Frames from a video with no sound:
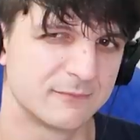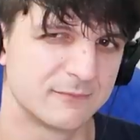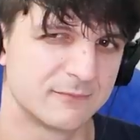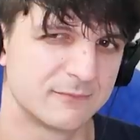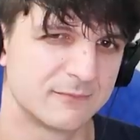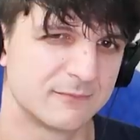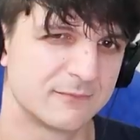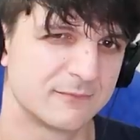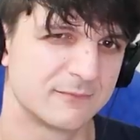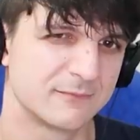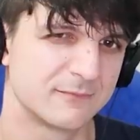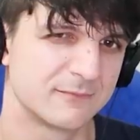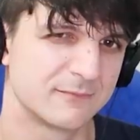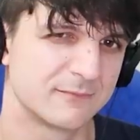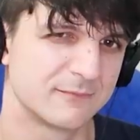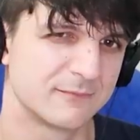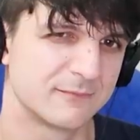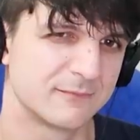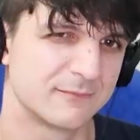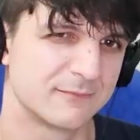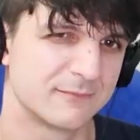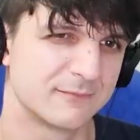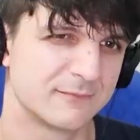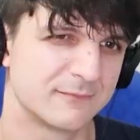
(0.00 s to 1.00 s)
and keeps them from
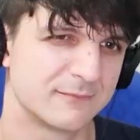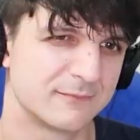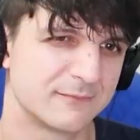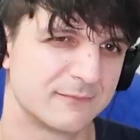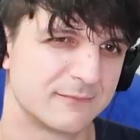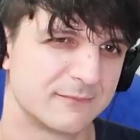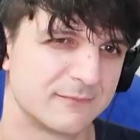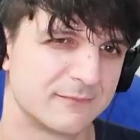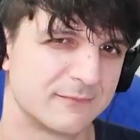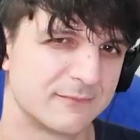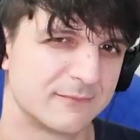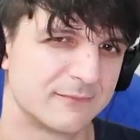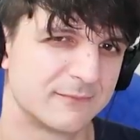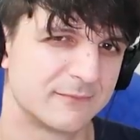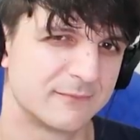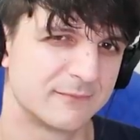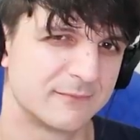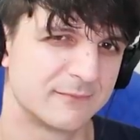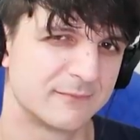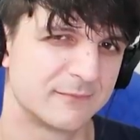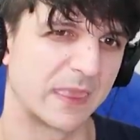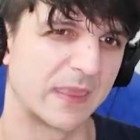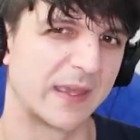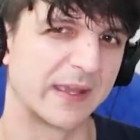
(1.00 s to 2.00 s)
being able to
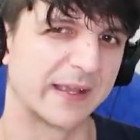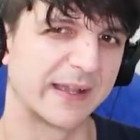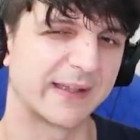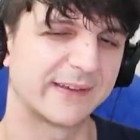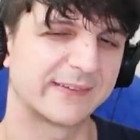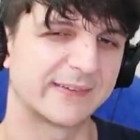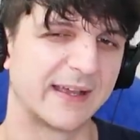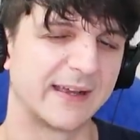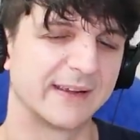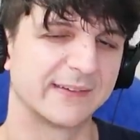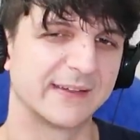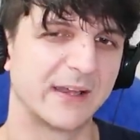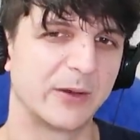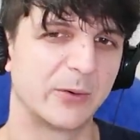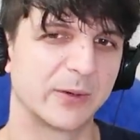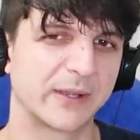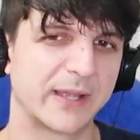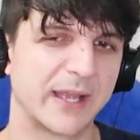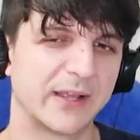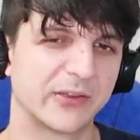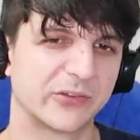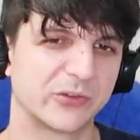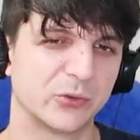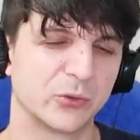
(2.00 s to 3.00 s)
move. I guess Aizawa
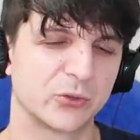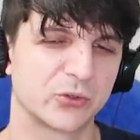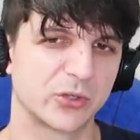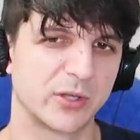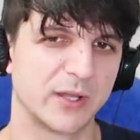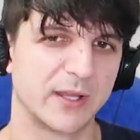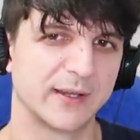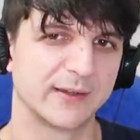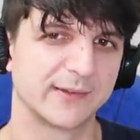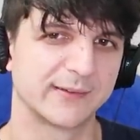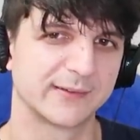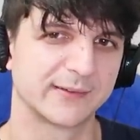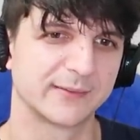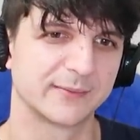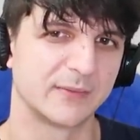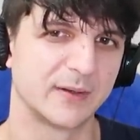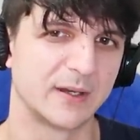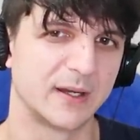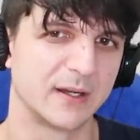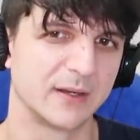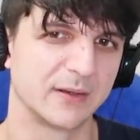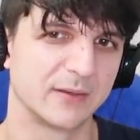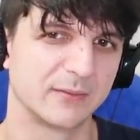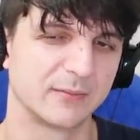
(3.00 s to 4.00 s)
cast neutralize
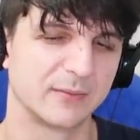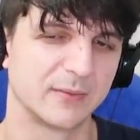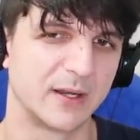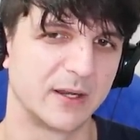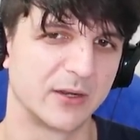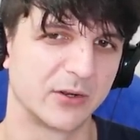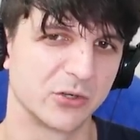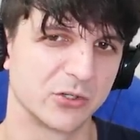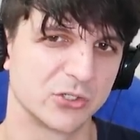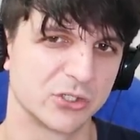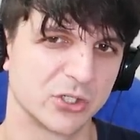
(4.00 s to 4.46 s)
on on her